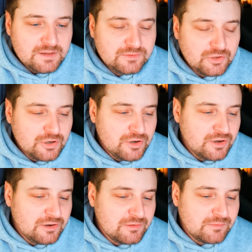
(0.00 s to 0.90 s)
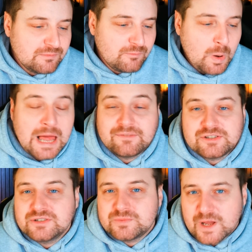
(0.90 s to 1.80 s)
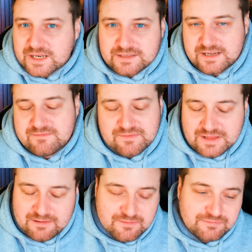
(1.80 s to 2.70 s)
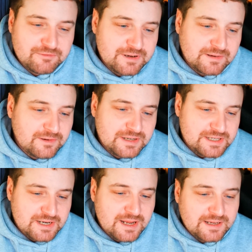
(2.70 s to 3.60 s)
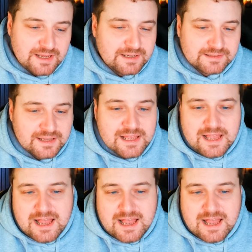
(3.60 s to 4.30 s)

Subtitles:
So we'll have to just wait and see with that one for Chiesa.